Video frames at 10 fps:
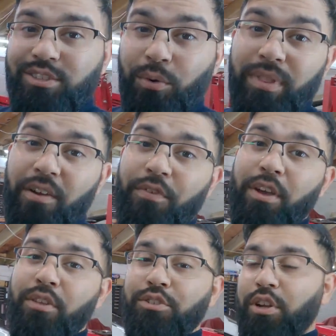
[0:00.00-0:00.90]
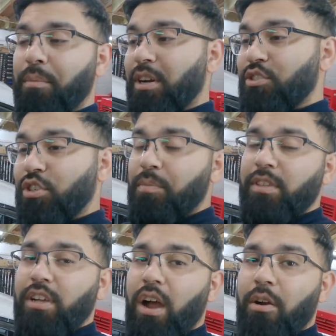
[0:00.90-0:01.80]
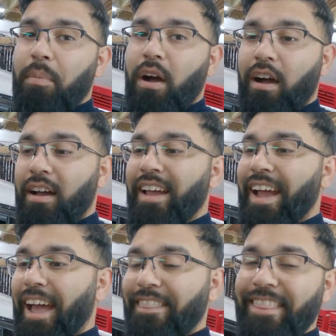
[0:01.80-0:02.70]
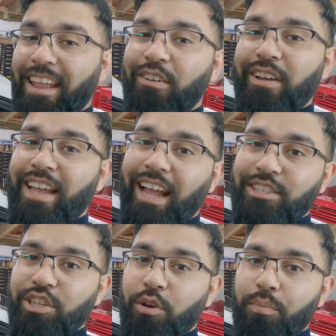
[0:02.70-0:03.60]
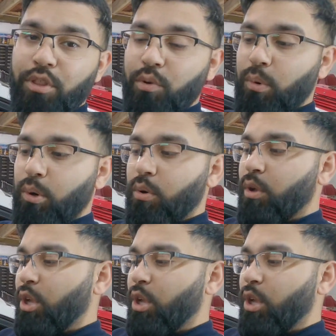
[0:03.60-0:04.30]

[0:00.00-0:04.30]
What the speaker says: So without further ado, I'm going to strip this car apart and then look at catching up with you all.